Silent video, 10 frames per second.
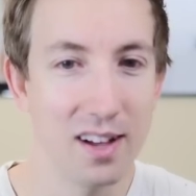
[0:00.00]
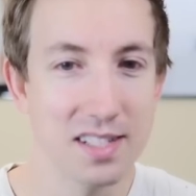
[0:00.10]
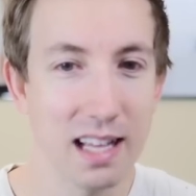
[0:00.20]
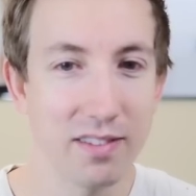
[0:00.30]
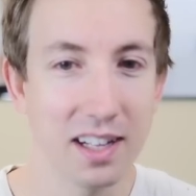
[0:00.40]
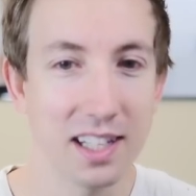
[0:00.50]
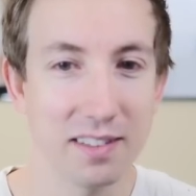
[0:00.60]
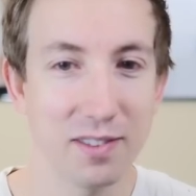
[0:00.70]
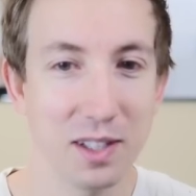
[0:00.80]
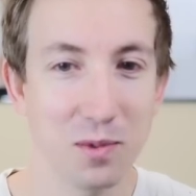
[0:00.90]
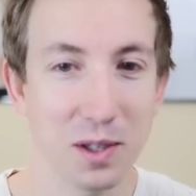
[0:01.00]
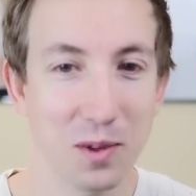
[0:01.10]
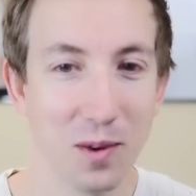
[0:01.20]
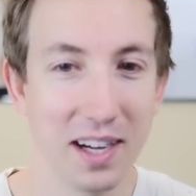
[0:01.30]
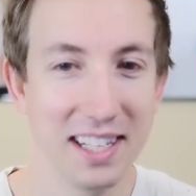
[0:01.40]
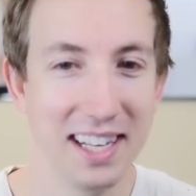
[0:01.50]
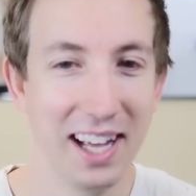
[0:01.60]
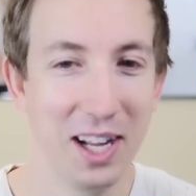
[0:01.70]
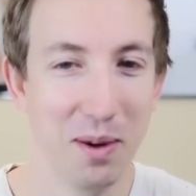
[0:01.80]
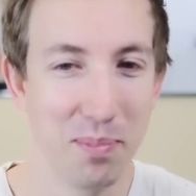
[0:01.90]
all seven collectively regretted
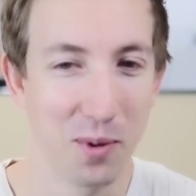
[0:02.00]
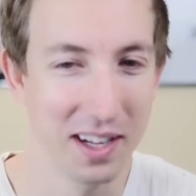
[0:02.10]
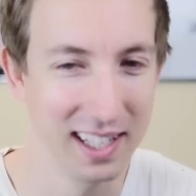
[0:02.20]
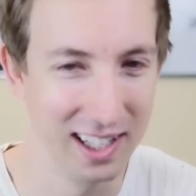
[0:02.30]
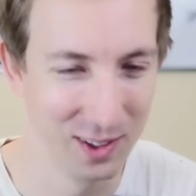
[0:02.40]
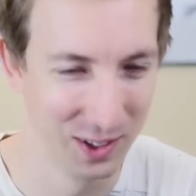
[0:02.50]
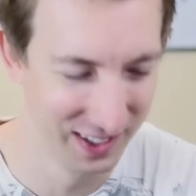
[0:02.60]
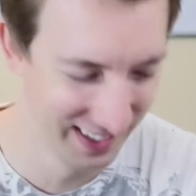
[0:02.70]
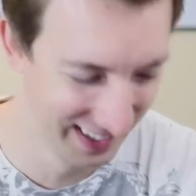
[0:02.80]
not aborting you.